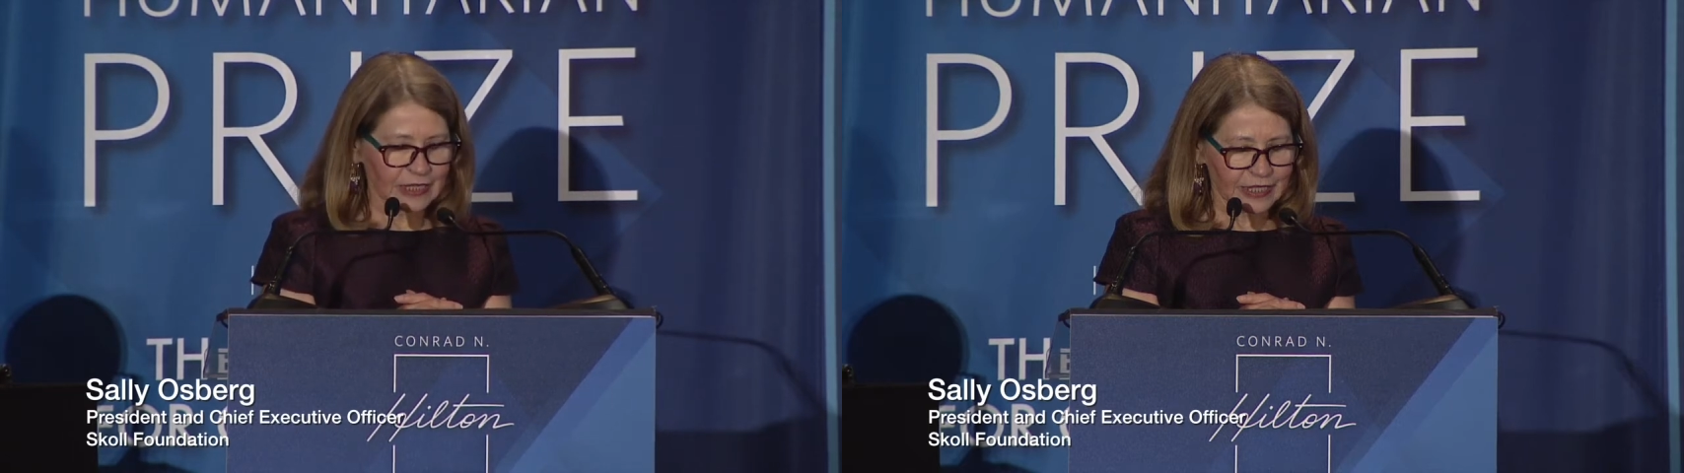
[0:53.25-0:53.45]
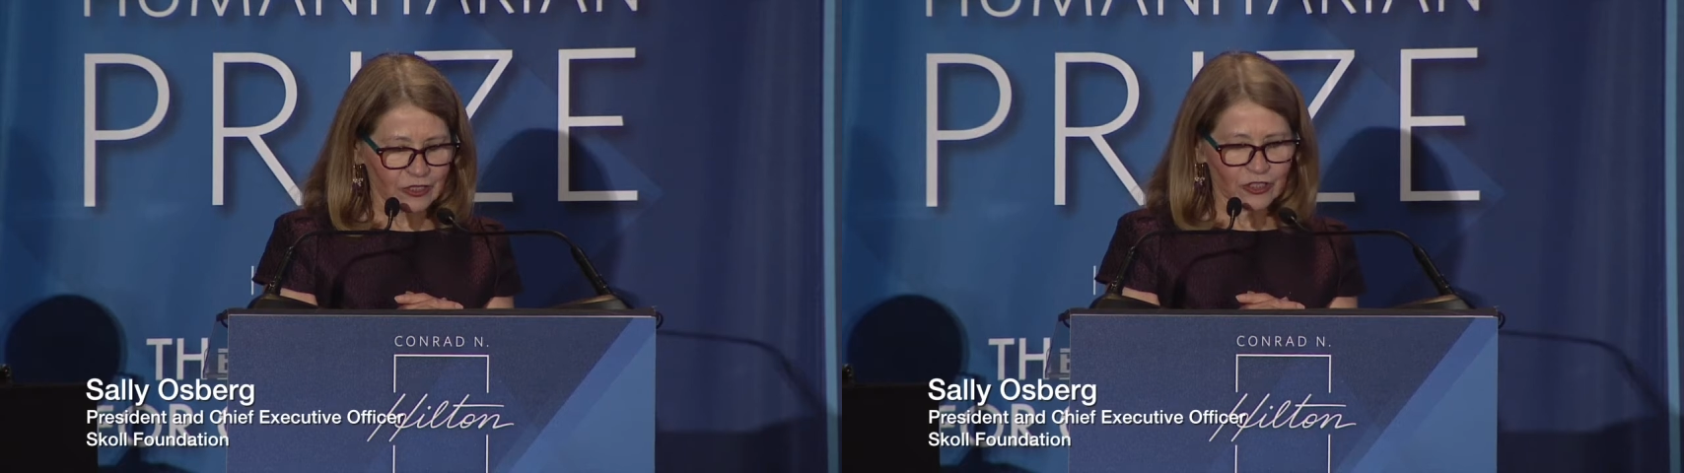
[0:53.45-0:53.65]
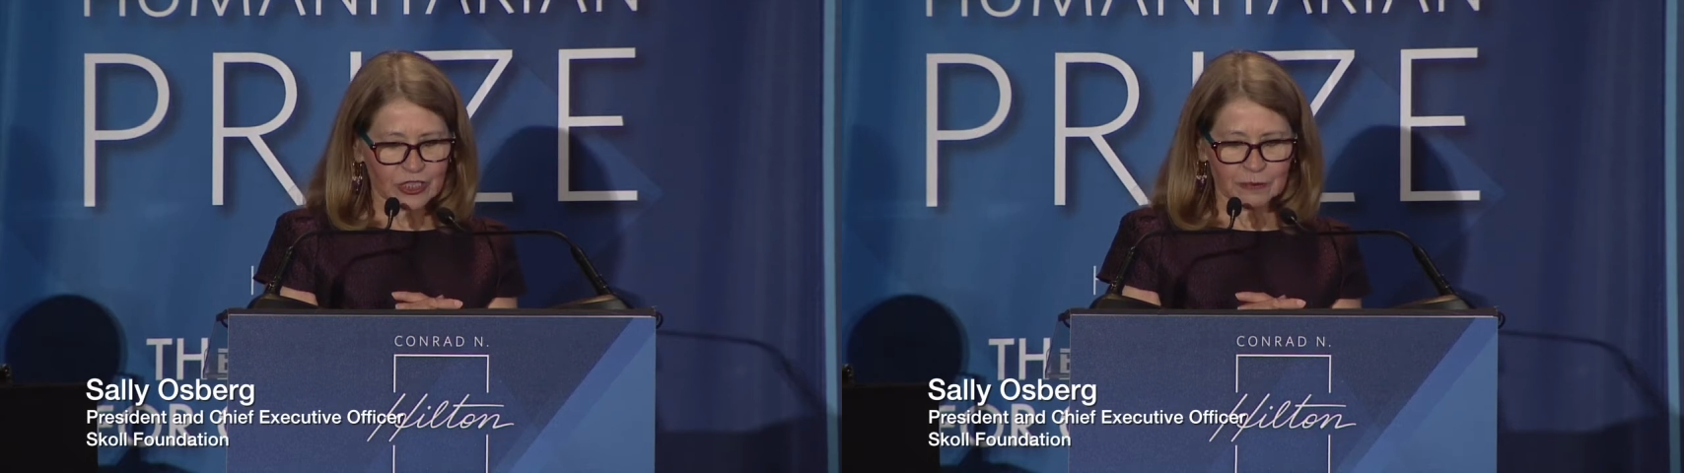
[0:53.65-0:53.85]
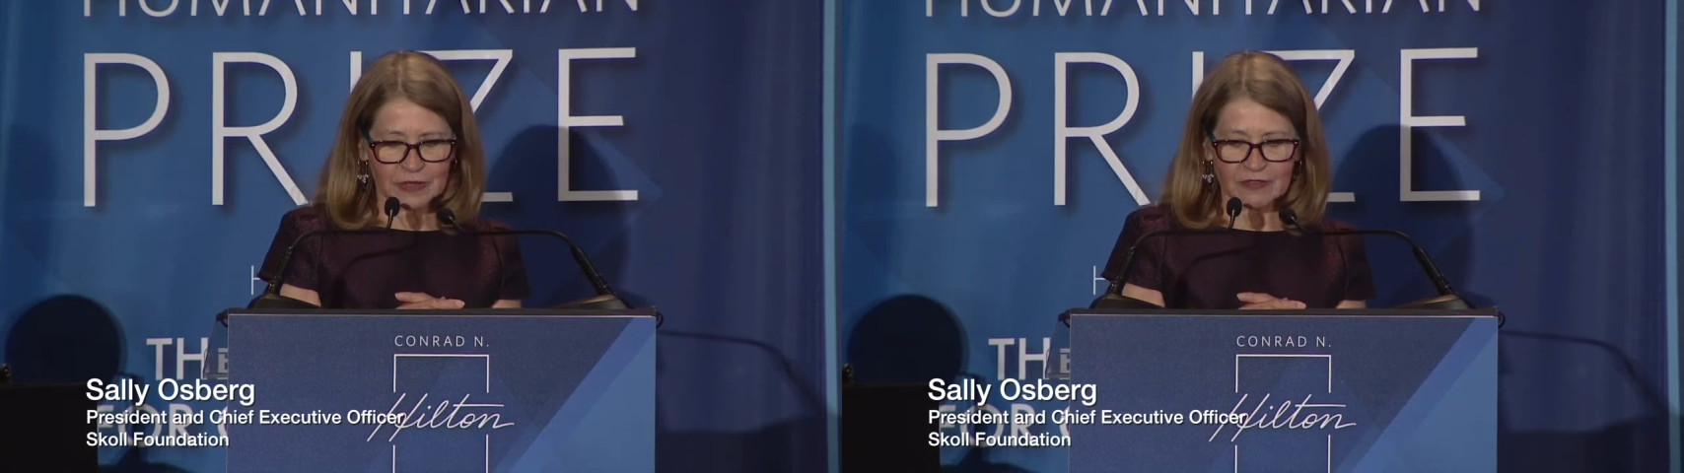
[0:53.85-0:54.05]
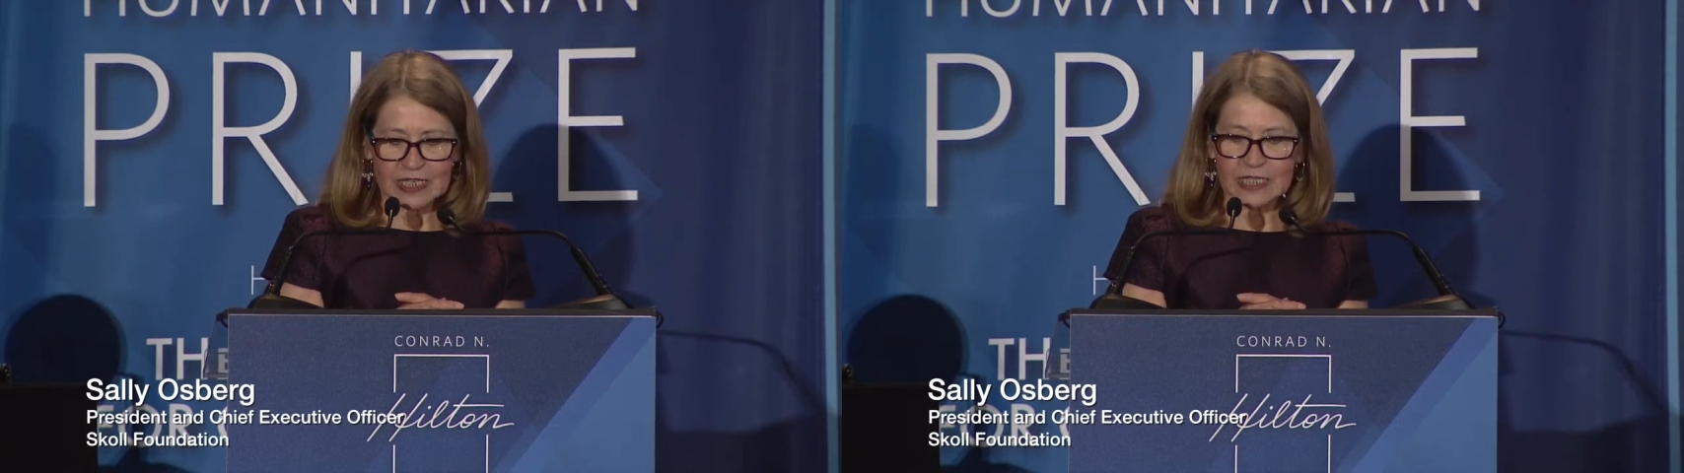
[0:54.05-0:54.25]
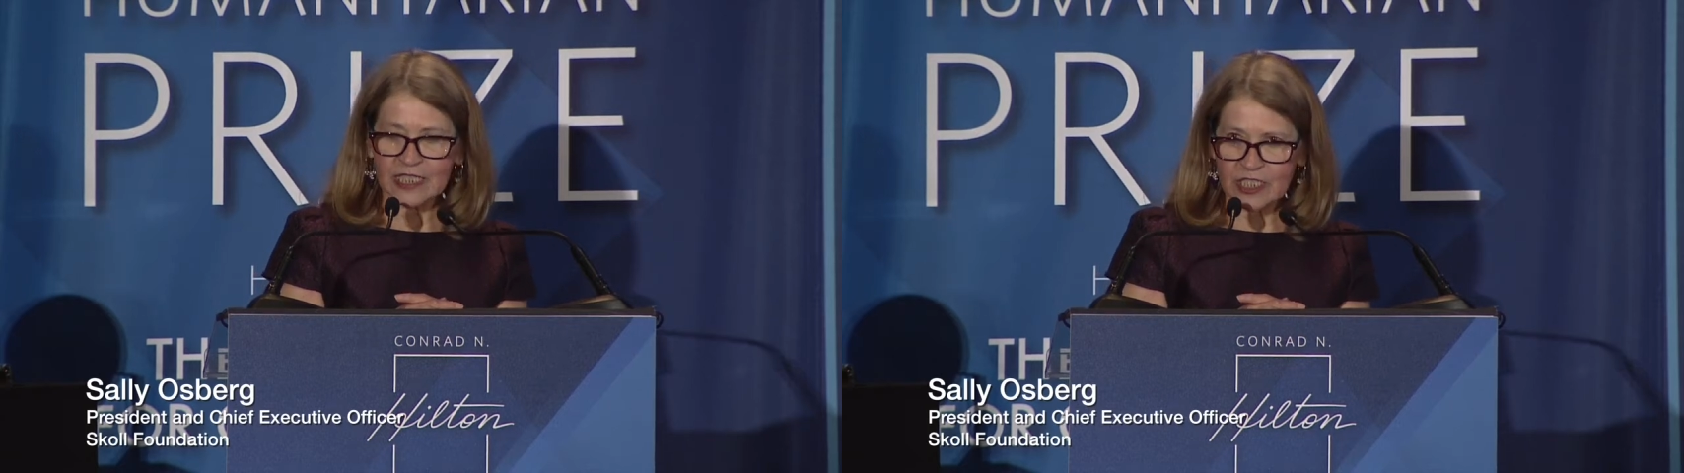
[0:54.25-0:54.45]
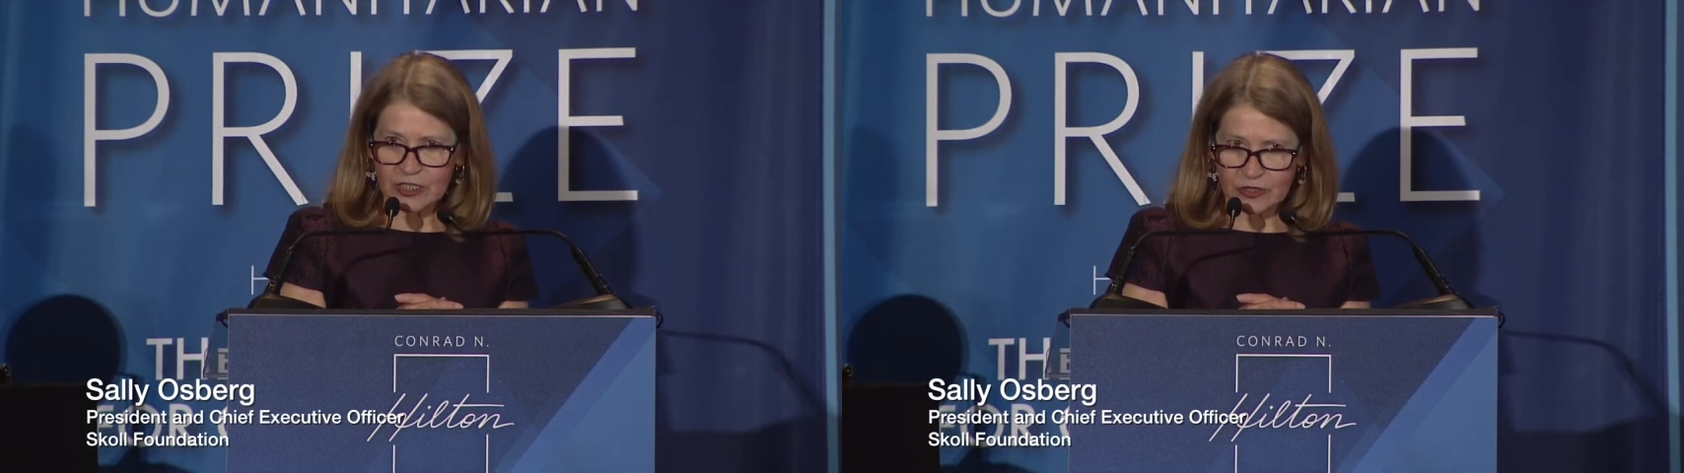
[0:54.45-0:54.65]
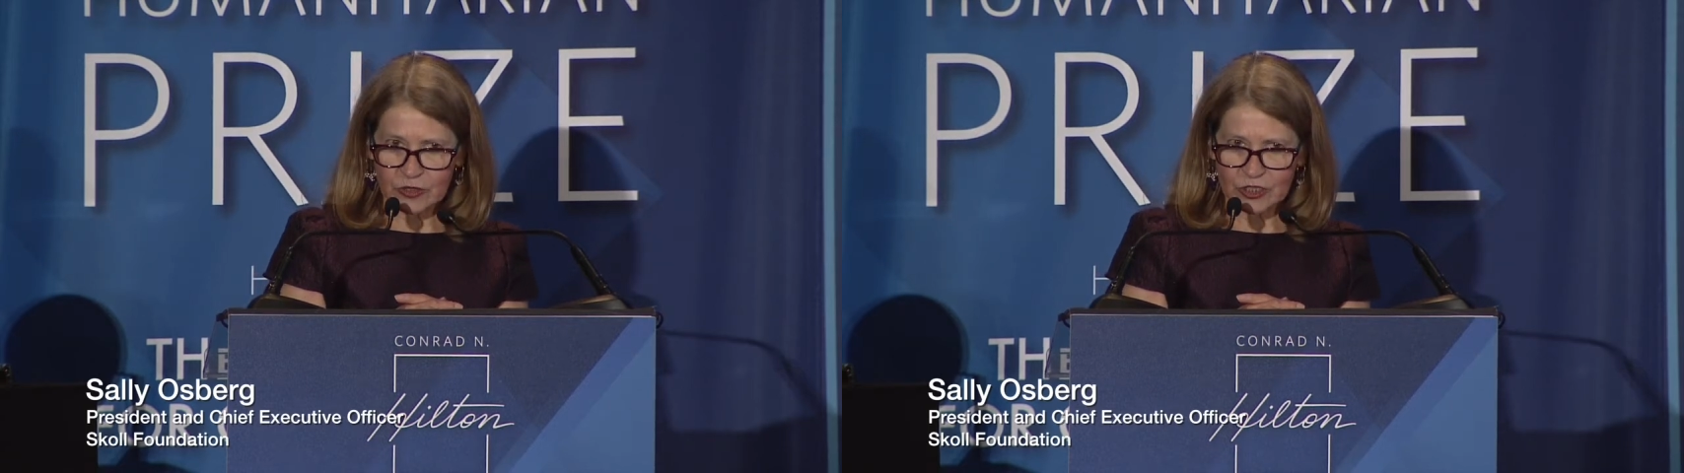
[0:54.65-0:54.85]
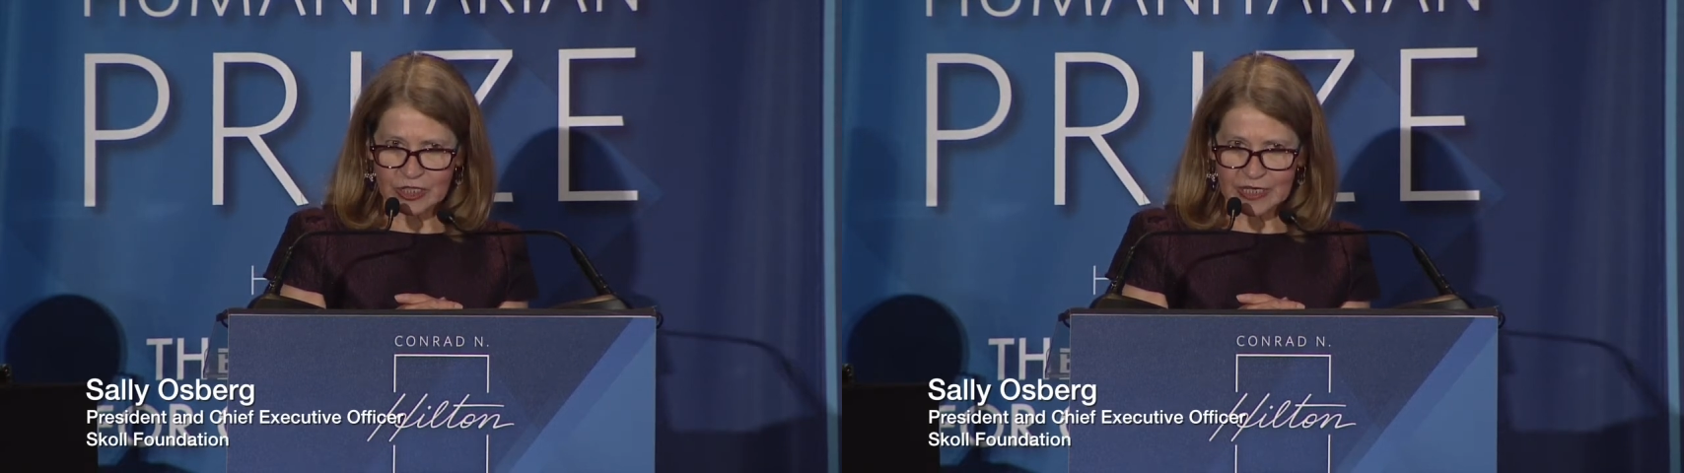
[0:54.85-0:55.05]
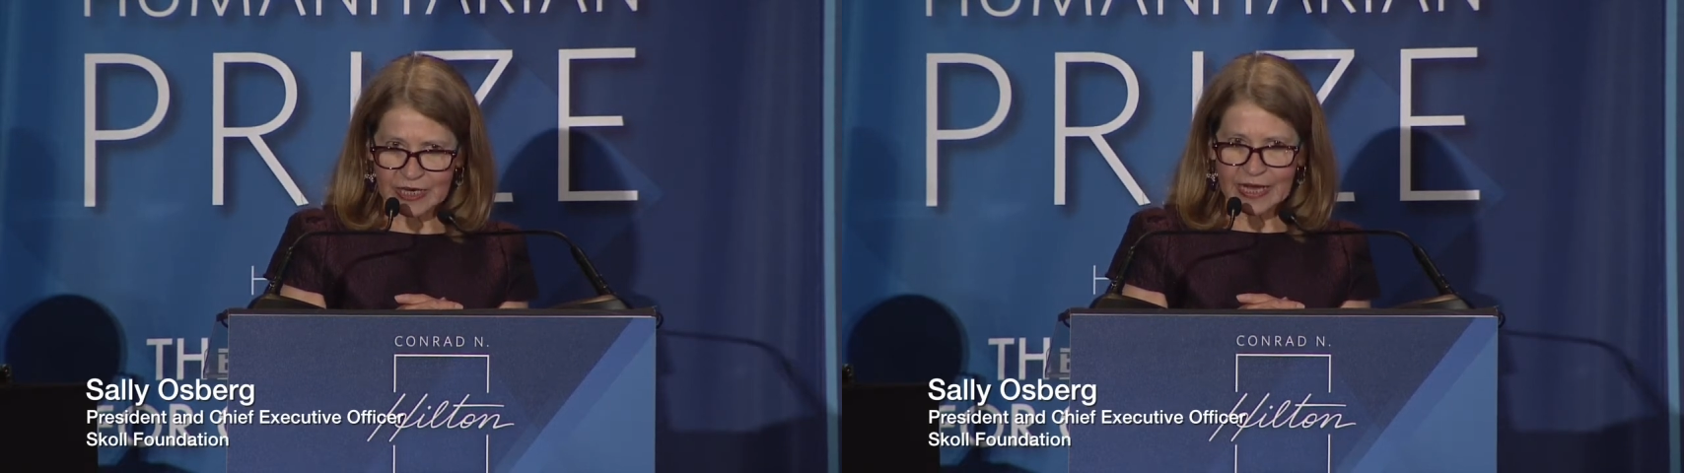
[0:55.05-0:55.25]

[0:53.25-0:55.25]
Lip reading: leadership of an institution